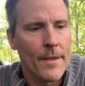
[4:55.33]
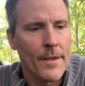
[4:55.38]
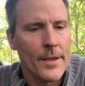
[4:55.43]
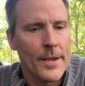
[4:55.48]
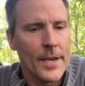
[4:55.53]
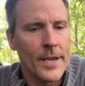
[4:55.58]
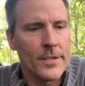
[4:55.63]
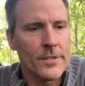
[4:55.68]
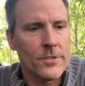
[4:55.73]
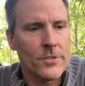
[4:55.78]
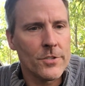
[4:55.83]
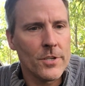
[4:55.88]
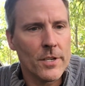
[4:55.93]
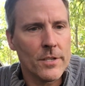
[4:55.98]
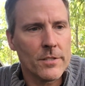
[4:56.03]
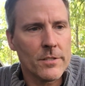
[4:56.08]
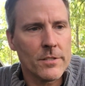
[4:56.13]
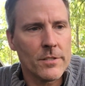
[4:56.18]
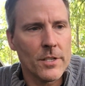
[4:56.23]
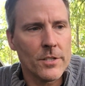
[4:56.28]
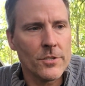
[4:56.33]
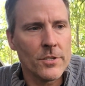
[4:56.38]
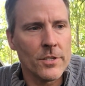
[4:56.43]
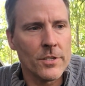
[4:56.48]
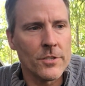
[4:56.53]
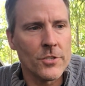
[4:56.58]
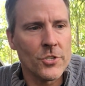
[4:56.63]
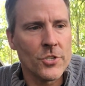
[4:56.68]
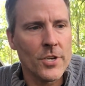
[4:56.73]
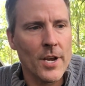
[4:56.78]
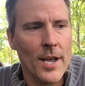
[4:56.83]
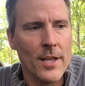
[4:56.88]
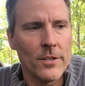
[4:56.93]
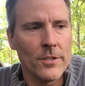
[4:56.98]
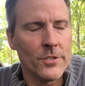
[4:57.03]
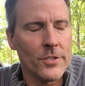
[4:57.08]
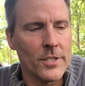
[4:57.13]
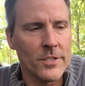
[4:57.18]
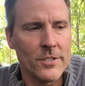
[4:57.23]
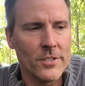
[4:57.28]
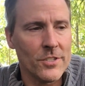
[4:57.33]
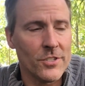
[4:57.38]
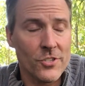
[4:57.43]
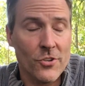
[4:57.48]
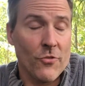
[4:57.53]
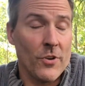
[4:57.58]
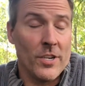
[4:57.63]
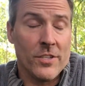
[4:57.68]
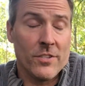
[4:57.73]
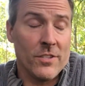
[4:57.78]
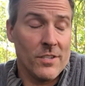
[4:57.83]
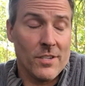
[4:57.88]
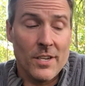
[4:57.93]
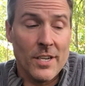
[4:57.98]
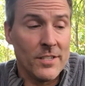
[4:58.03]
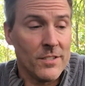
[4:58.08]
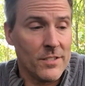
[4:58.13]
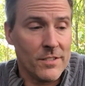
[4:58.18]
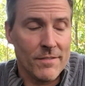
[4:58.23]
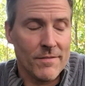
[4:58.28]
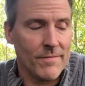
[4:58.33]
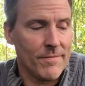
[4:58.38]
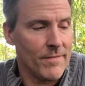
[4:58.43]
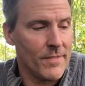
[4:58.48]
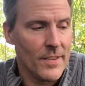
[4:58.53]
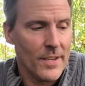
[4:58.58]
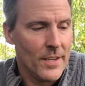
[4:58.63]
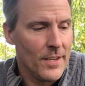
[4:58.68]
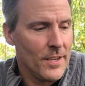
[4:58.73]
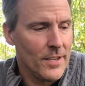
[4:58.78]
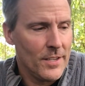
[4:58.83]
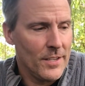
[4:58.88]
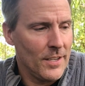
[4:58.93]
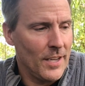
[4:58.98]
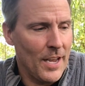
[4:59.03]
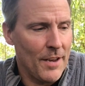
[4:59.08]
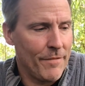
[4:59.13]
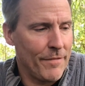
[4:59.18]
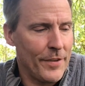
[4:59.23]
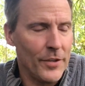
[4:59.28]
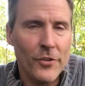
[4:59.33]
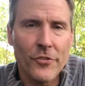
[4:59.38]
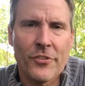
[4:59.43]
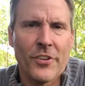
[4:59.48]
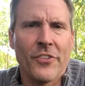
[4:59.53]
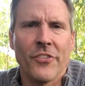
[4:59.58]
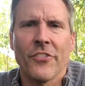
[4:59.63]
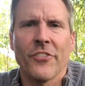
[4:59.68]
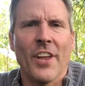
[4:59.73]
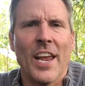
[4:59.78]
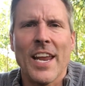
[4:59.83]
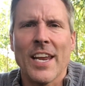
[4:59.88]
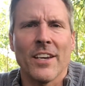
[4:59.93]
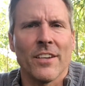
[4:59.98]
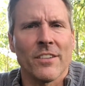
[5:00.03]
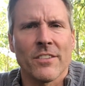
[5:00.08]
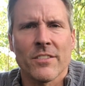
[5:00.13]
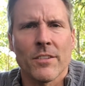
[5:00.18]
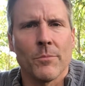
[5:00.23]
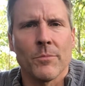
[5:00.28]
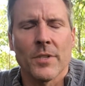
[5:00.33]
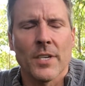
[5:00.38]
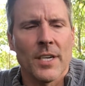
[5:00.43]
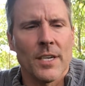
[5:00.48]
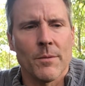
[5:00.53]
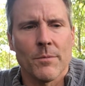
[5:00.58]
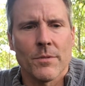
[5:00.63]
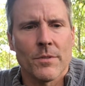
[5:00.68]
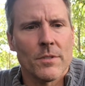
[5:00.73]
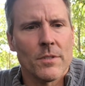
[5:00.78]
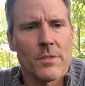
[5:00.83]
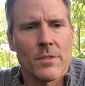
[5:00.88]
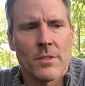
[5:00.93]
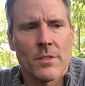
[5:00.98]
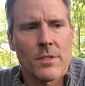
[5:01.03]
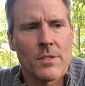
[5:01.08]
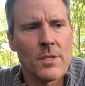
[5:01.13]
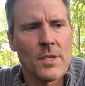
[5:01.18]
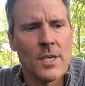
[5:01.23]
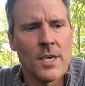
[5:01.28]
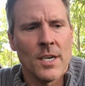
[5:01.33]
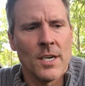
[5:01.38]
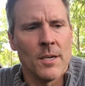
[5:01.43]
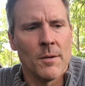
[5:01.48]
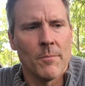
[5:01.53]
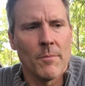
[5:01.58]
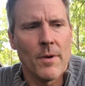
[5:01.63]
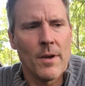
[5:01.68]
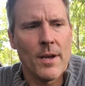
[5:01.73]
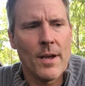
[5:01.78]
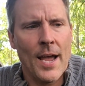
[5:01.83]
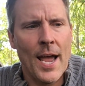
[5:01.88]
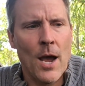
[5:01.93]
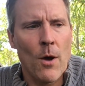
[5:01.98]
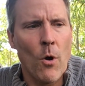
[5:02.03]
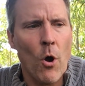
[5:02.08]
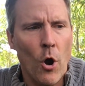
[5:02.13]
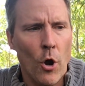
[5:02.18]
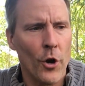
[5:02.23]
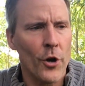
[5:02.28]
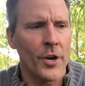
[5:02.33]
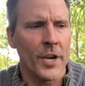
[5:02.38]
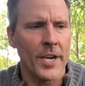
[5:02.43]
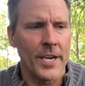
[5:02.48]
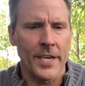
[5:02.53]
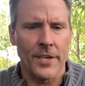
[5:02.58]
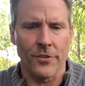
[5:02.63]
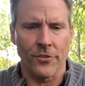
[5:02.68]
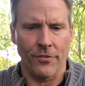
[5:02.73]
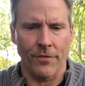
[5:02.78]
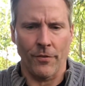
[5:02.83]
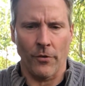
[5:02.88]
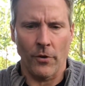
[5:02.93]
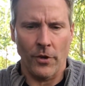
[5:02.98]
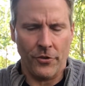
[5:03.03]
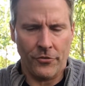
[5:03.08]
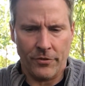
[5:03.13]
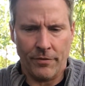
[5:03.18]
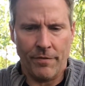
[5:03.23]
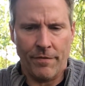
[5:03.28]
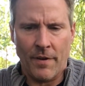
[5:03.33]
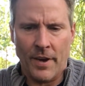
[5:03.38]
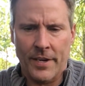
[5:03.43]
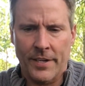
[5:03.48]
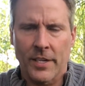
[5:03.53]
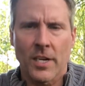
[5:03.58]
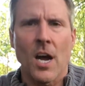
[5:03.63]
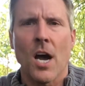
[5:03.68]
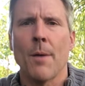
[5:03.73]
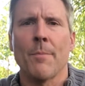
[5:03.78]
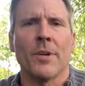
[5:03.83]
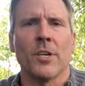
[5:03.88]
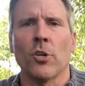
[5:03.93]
it's just such a challenge. It's just it's it's it feels insane sometimes um, how hard it is for us to find common